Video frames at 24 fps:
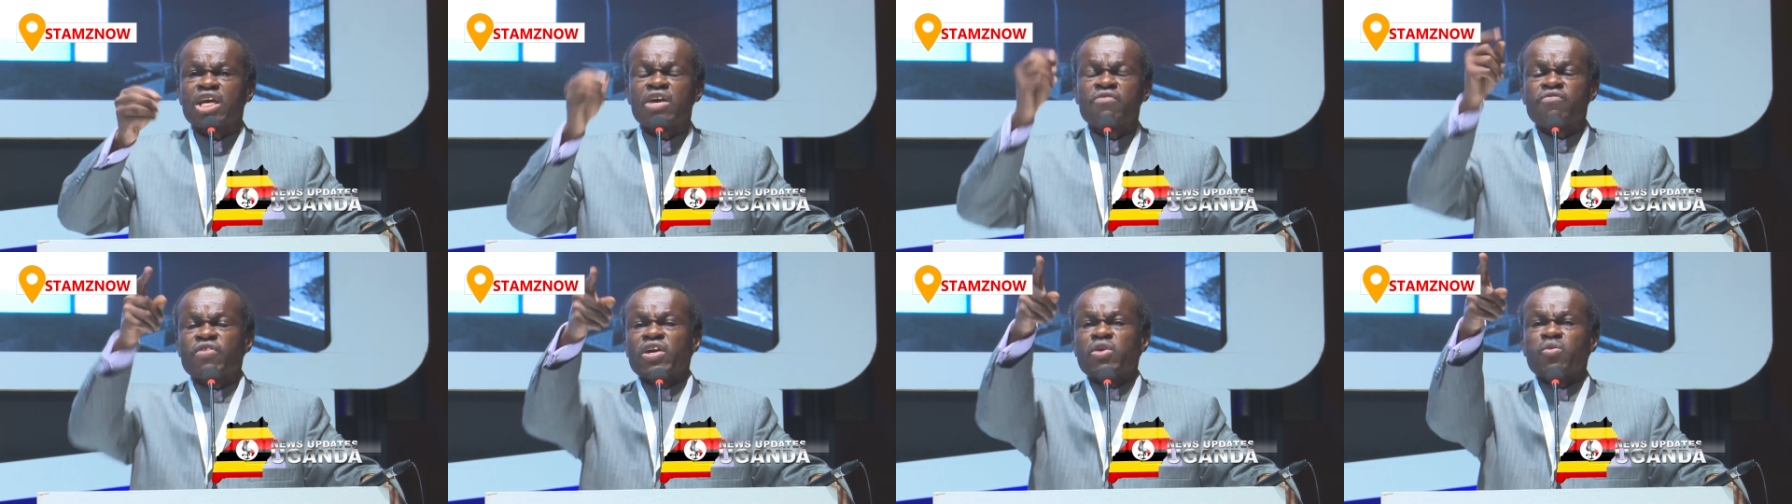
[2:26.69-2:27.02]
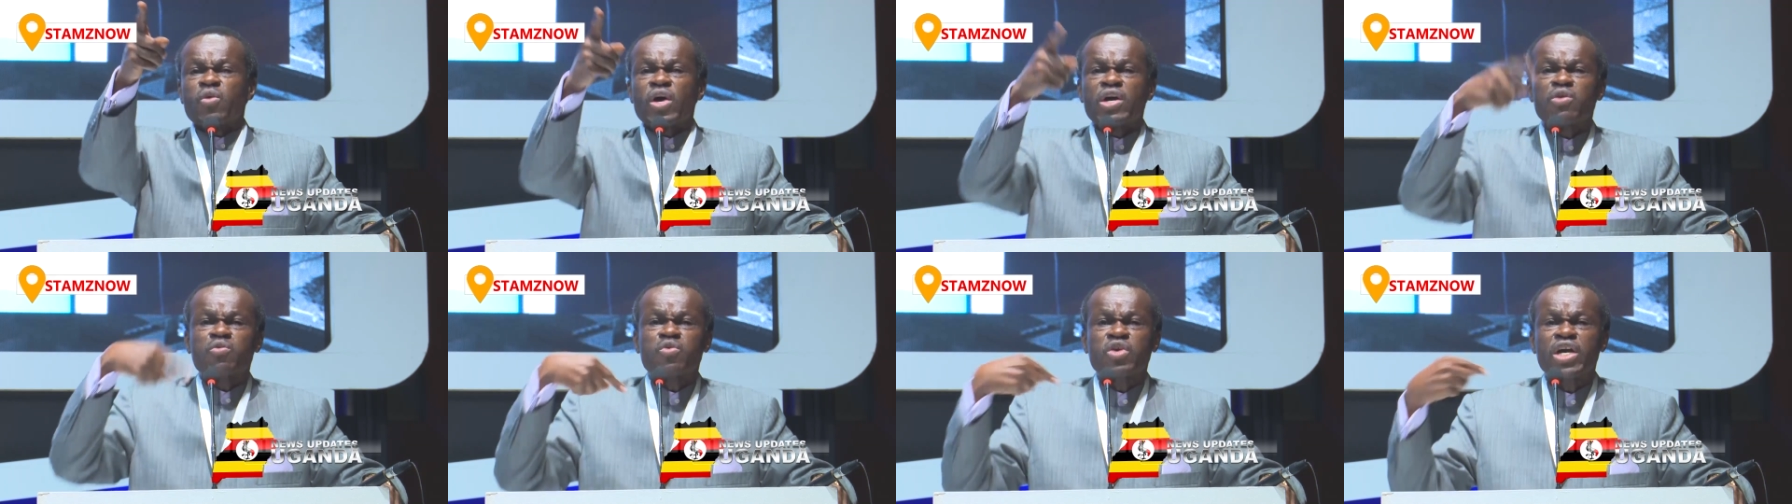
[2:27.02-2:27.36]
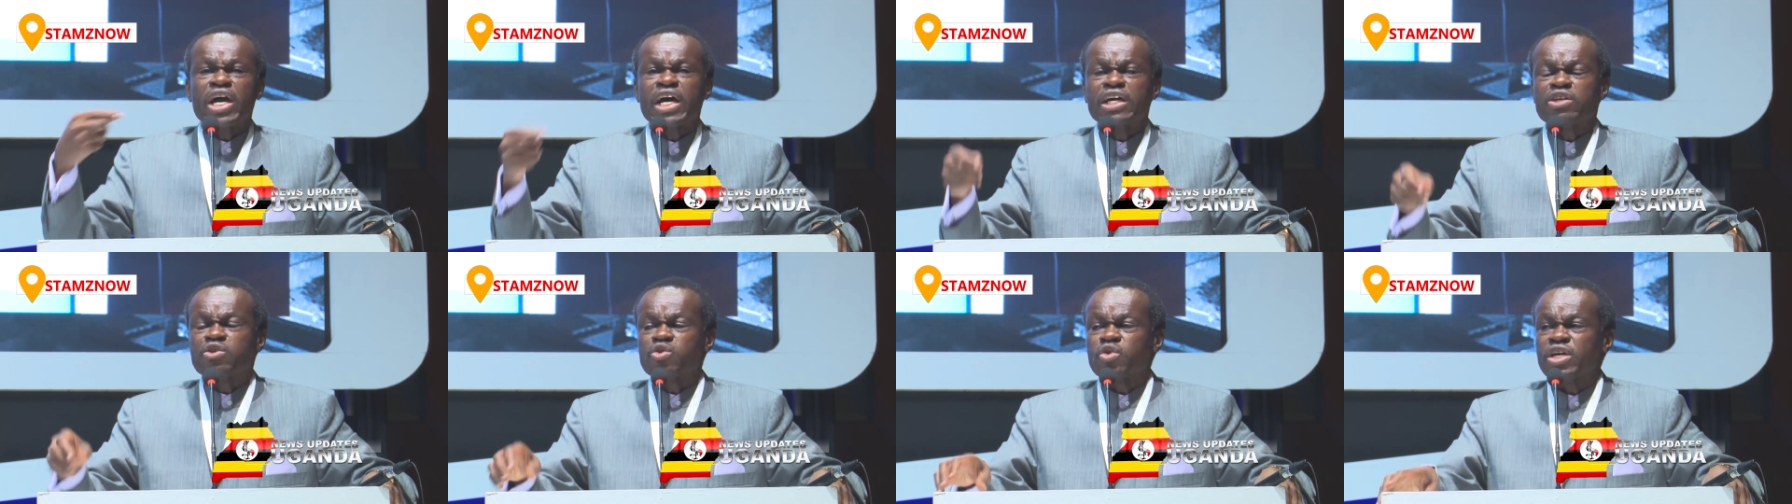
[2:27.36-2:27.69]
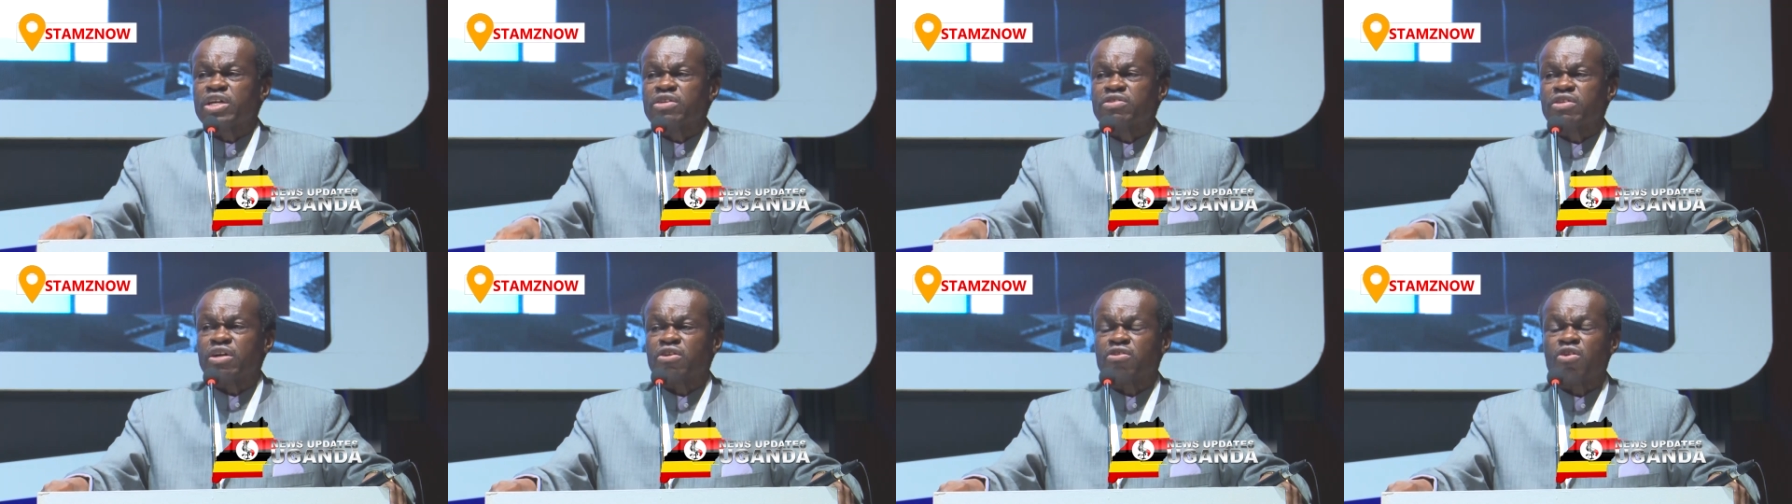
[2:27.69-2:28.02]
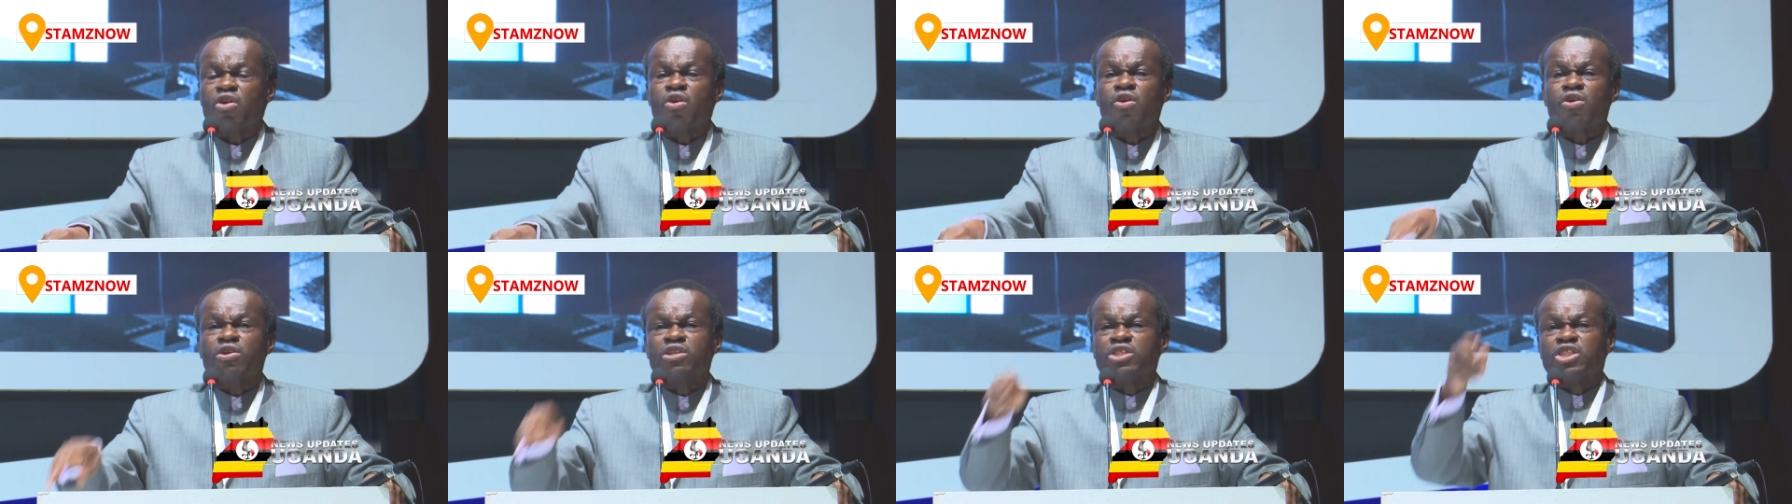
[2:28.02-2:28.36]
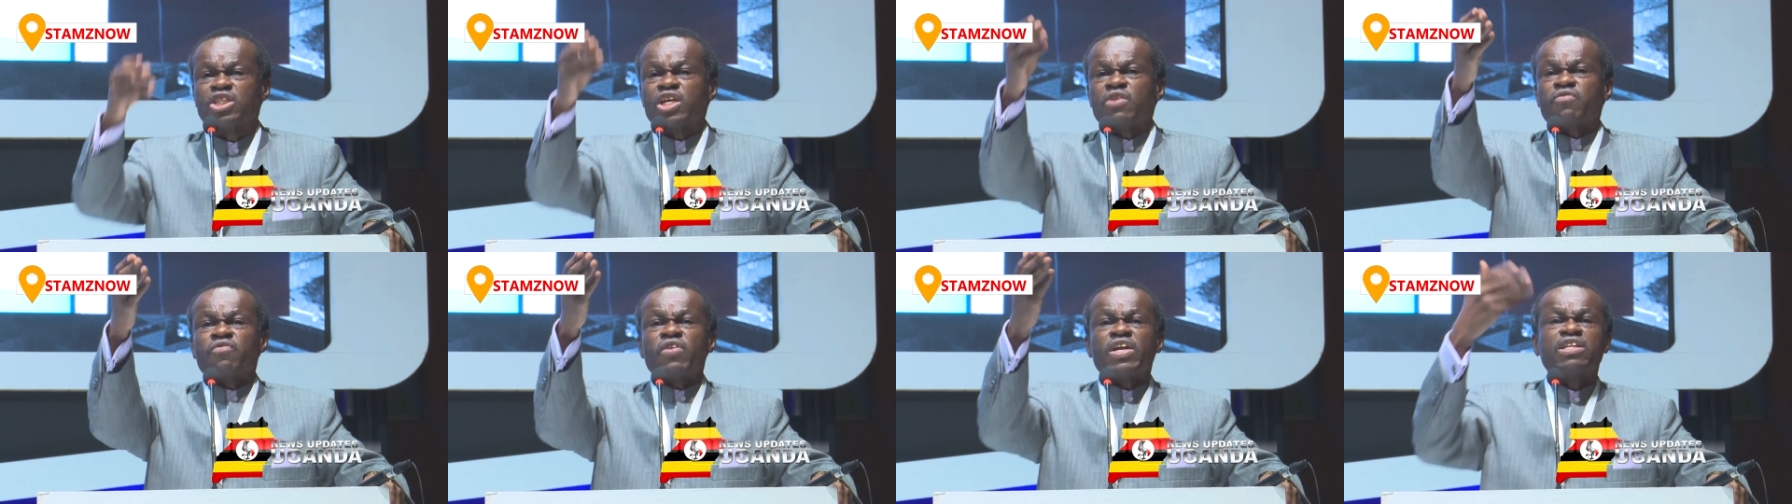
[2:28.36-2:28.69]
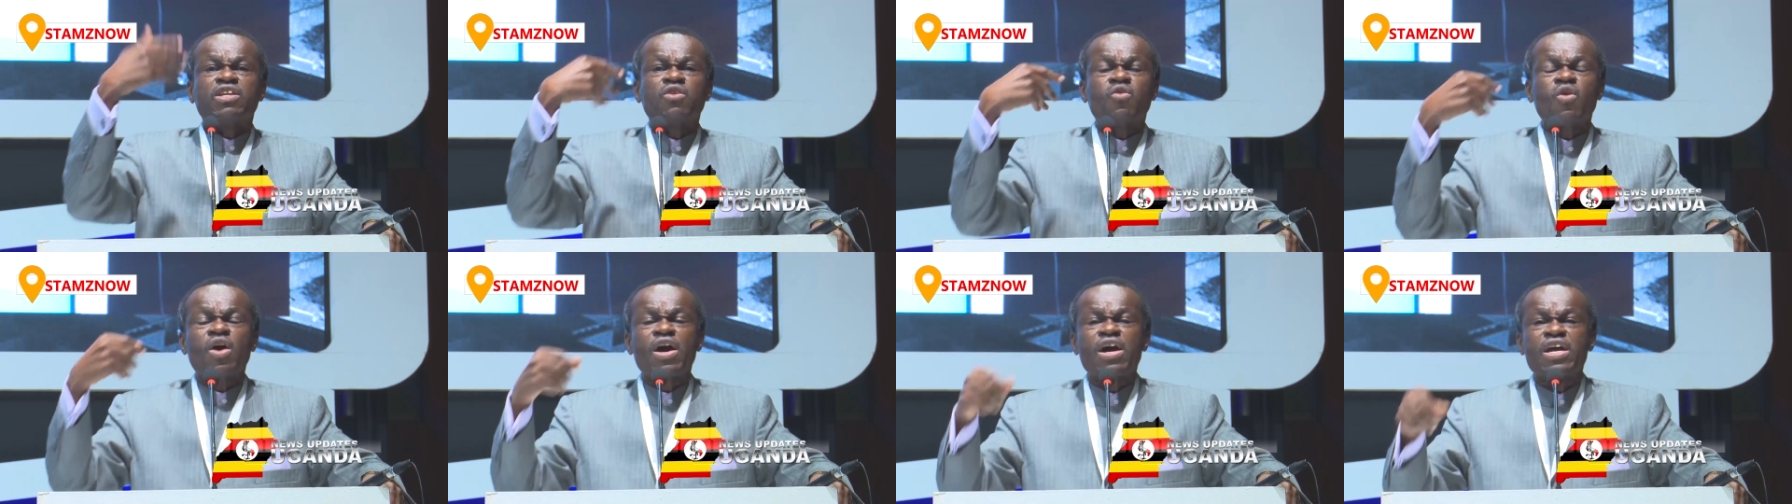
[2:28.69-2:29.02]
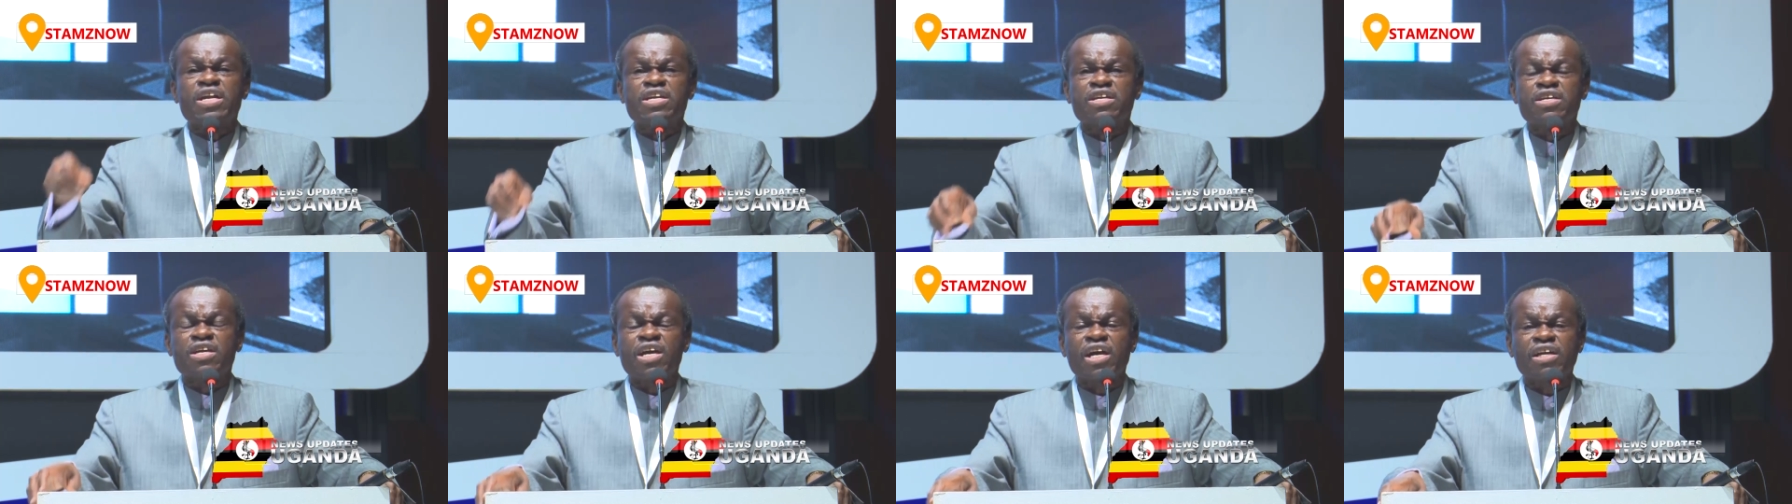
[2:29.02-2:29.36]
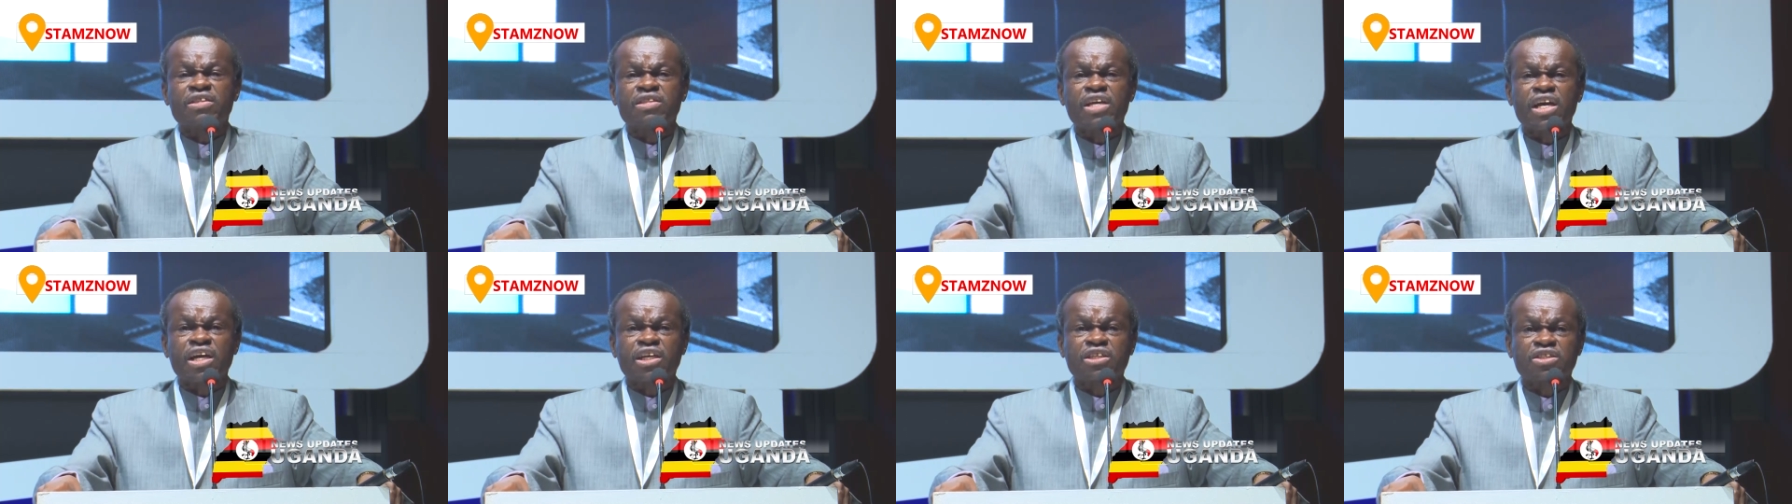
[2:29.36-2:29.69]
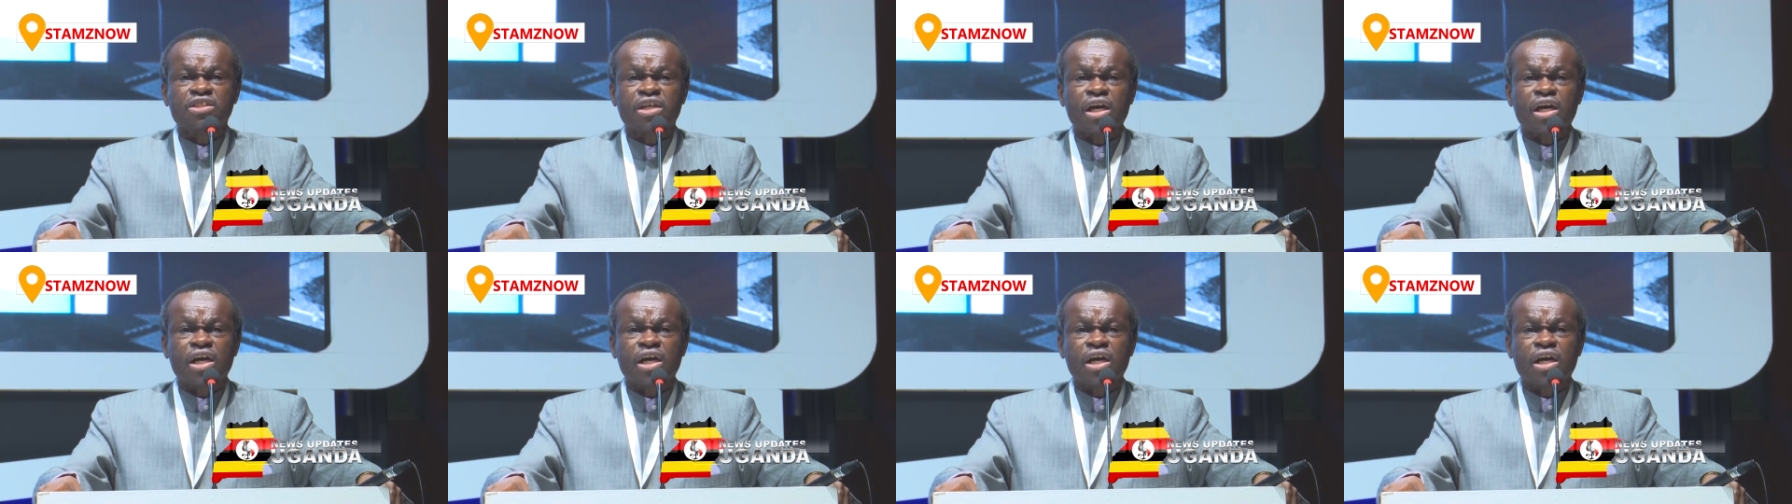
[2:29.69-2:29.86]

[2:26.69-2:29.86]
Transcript: even when we are doing the roads, even the one here, the